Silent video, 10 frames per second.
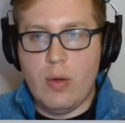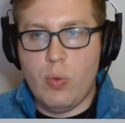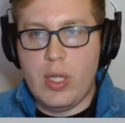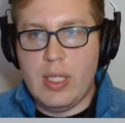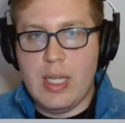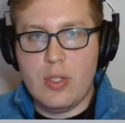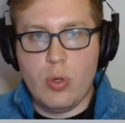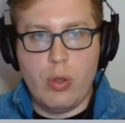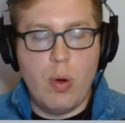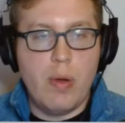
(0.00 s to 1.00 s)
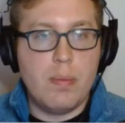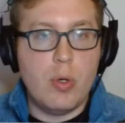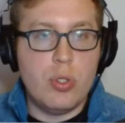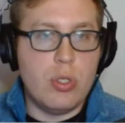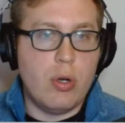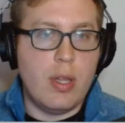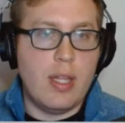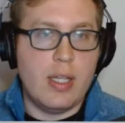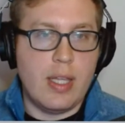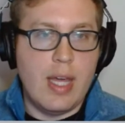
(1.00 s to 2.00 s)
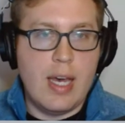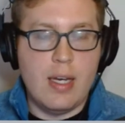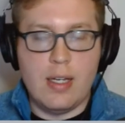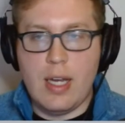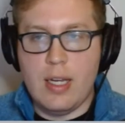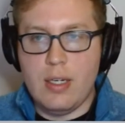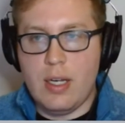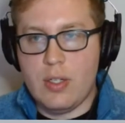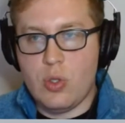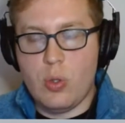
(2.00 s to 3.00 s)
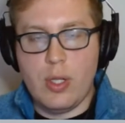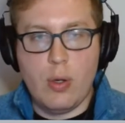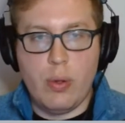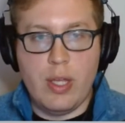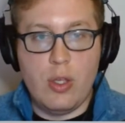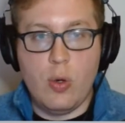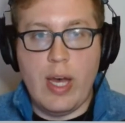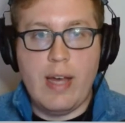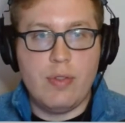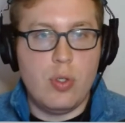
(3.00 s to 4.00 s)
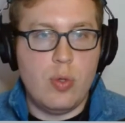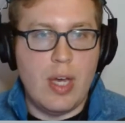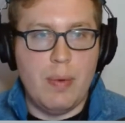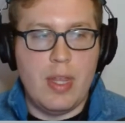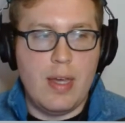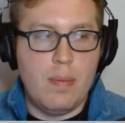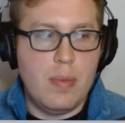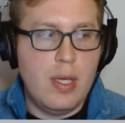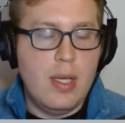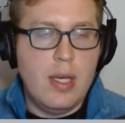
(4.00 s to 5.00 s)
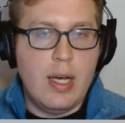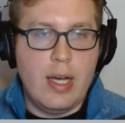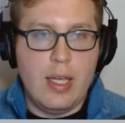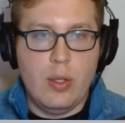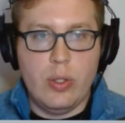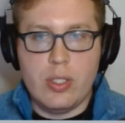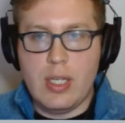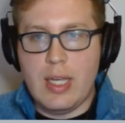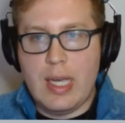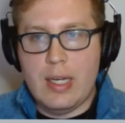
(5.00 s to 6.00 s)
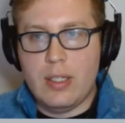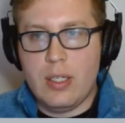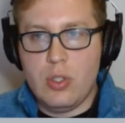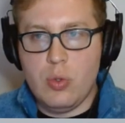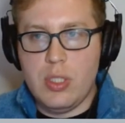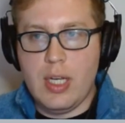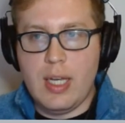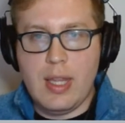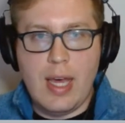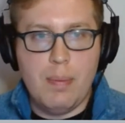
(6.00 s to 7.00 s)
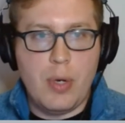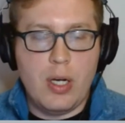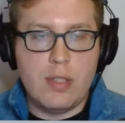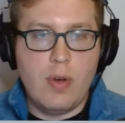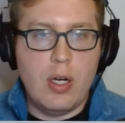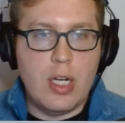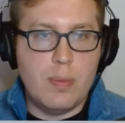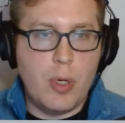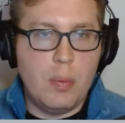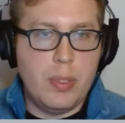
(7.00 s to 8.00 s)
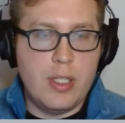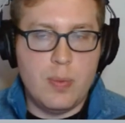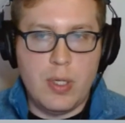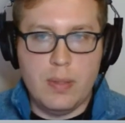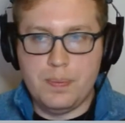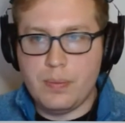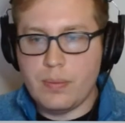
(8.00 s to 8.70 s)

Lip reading: release or throwing motion or anything like that, and I certainly don't think you'll have to do that with him. He looks, again, to tick that box. Very nice ball placement.